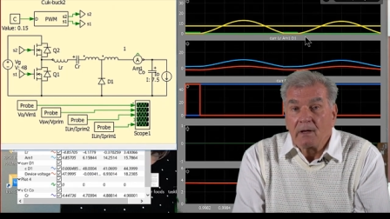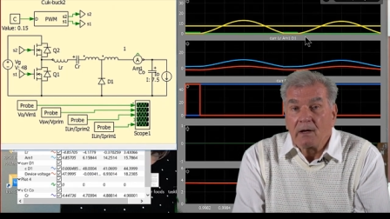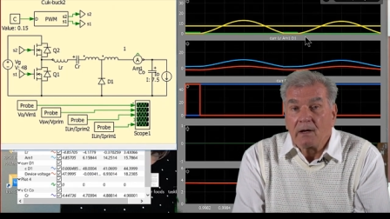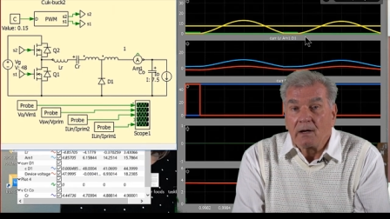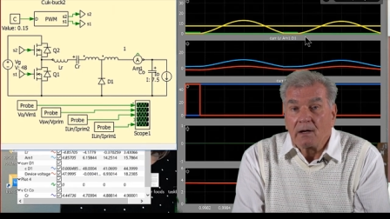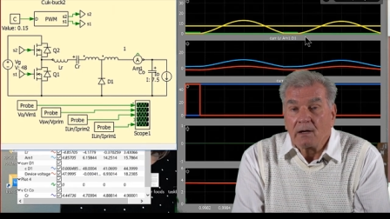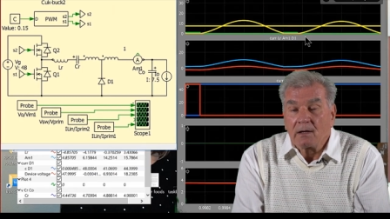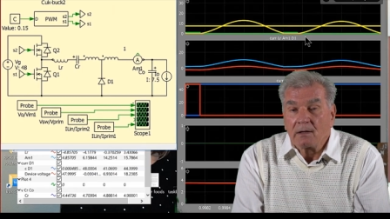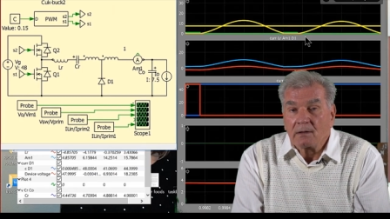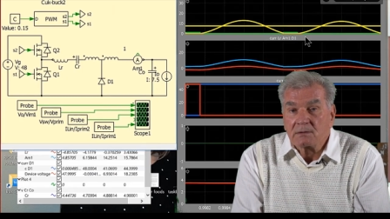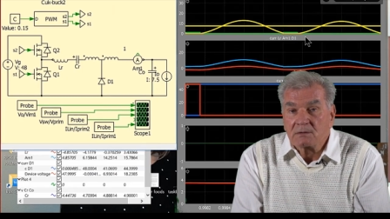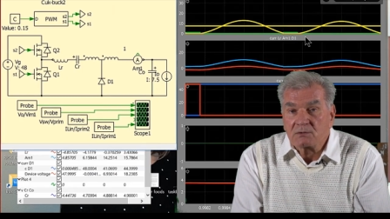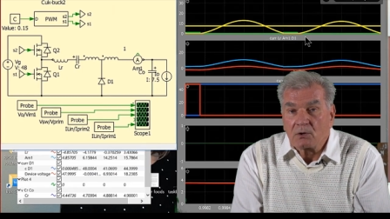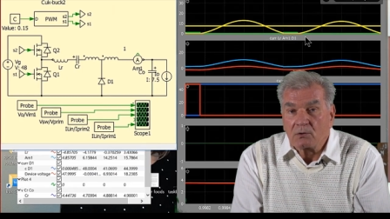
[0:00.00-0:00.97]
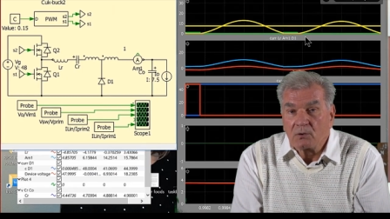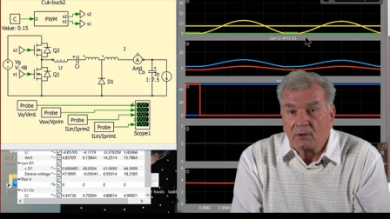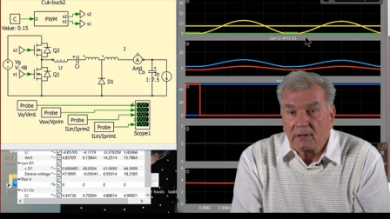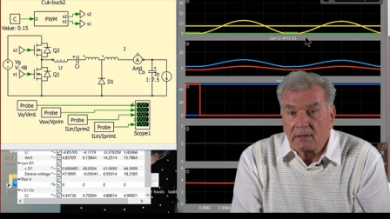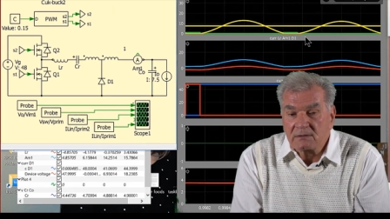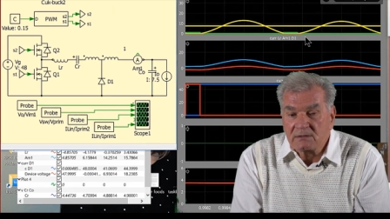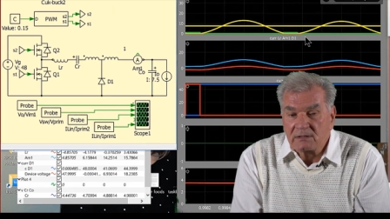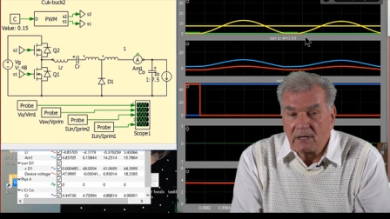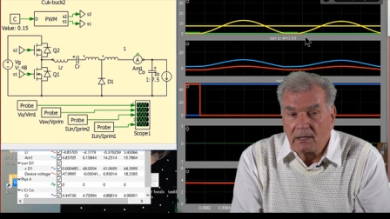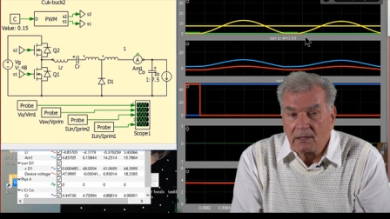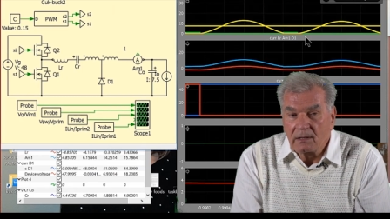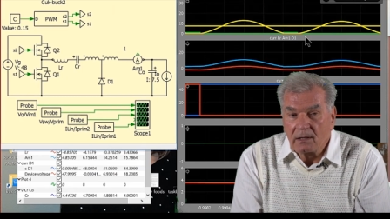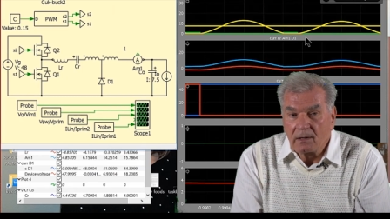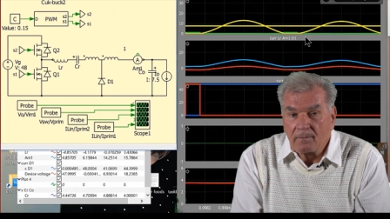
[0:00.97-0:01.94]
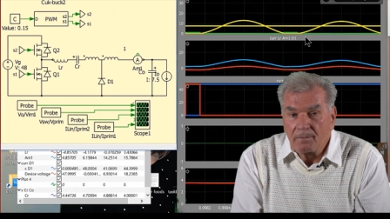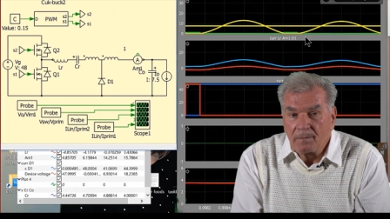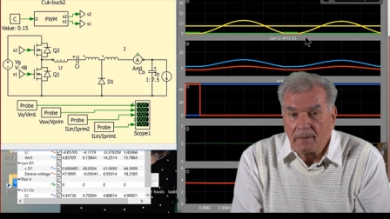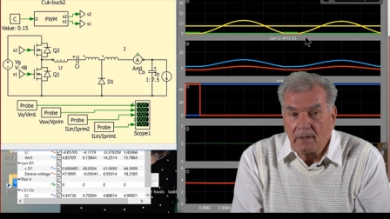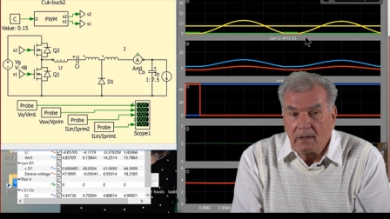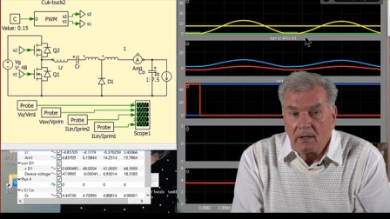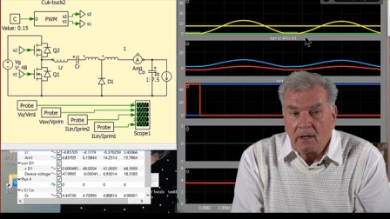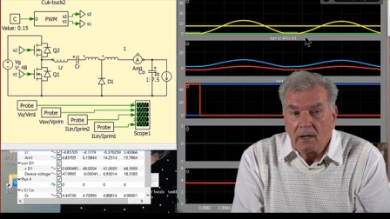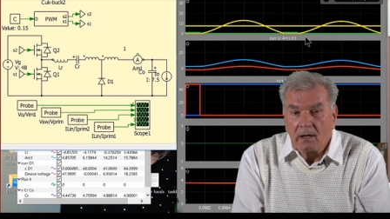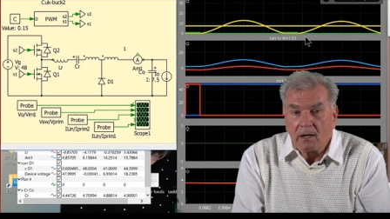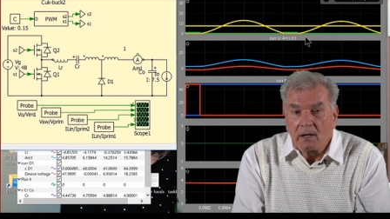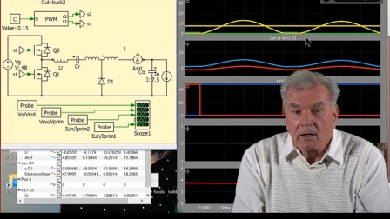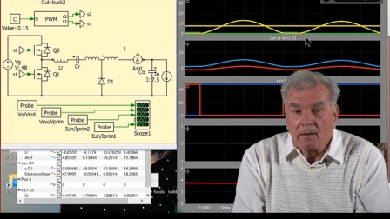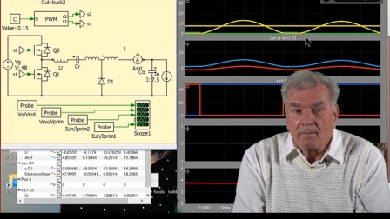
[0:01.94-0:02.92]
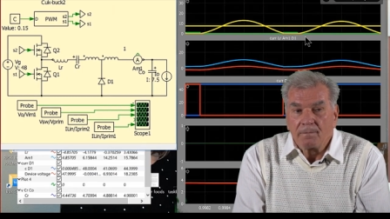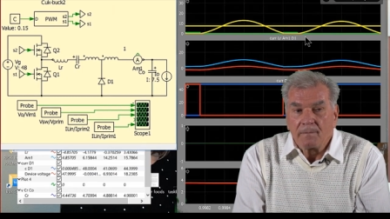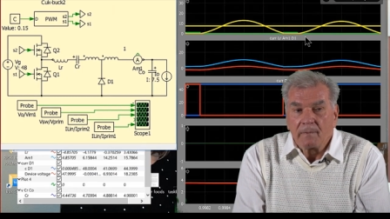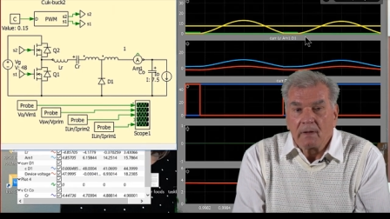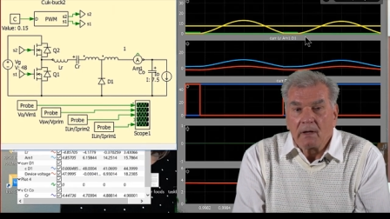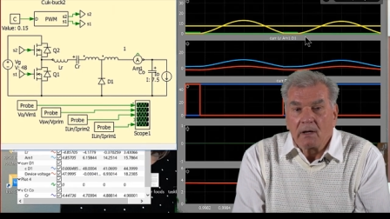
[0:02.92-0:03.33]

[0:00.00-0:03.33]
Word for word: uh, so you can see the um,